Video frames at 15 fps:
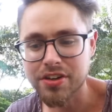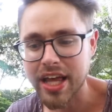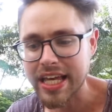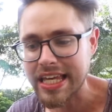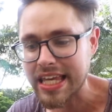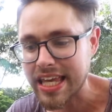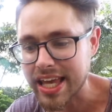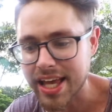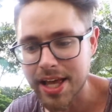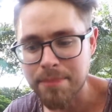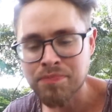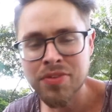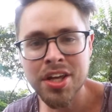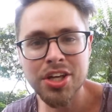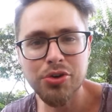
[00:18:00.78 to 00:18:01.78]
they get.
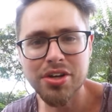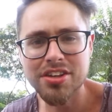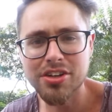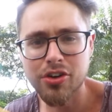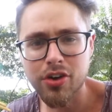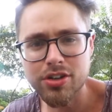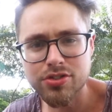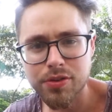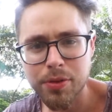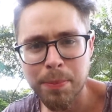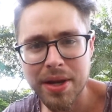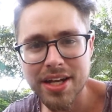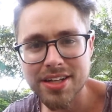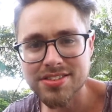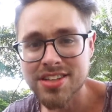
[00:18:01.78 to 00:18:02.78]
You get the crunch from the
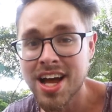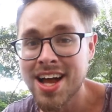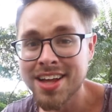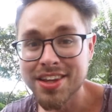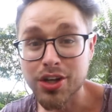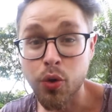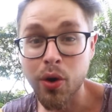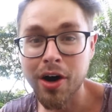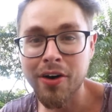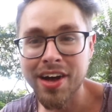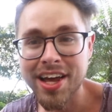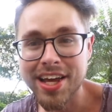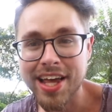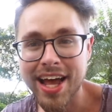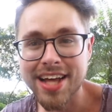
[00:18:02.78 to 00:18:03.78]
peanuts, the quail
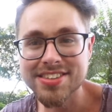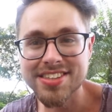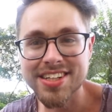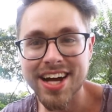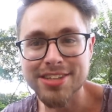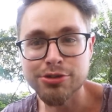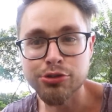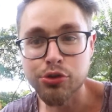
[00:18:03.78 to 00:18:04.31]
egg adds a nice